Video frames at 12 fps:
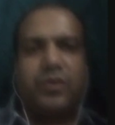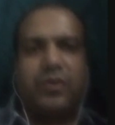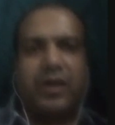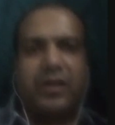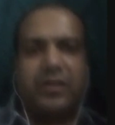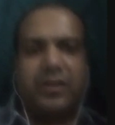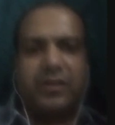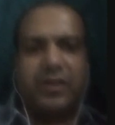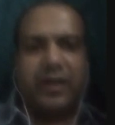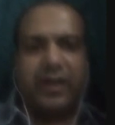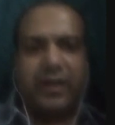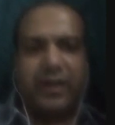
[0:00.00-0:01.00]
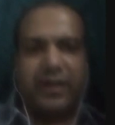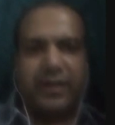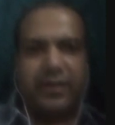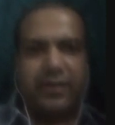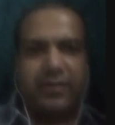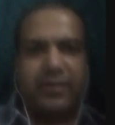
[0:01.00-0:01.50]
either the
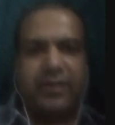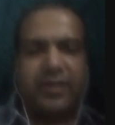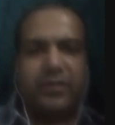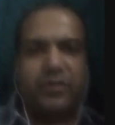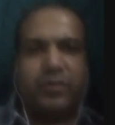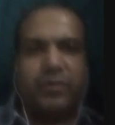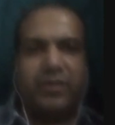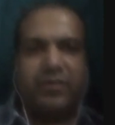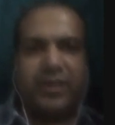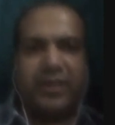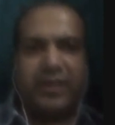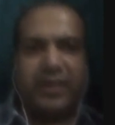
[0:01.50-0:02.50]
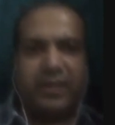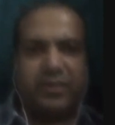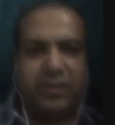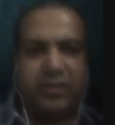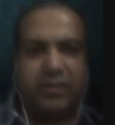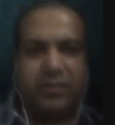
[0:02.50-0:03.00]
headline has to be very
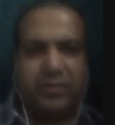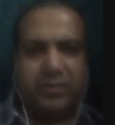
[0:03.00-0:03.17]
catchy,